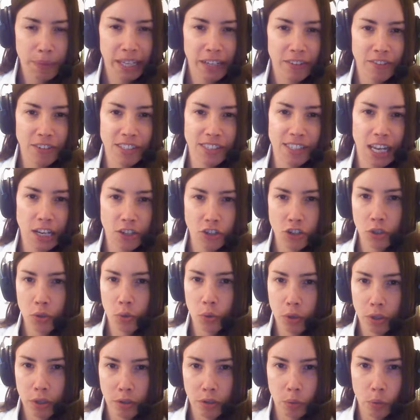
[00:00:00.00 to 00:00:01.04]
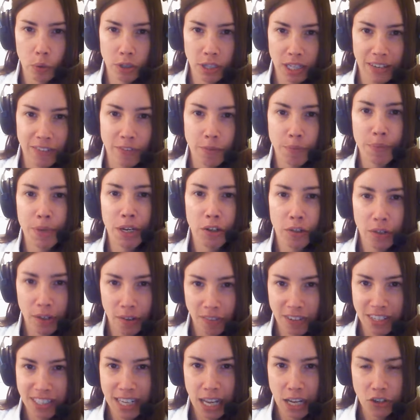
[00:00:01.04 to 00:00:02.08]
like recession or even bigger than
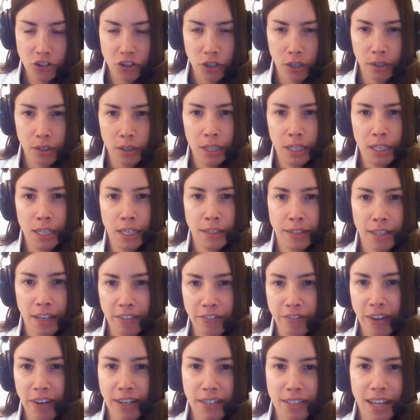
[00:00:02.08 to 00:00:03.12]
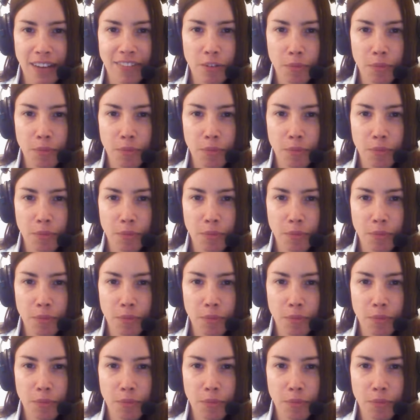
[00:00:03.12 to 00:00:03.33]
a recession that affects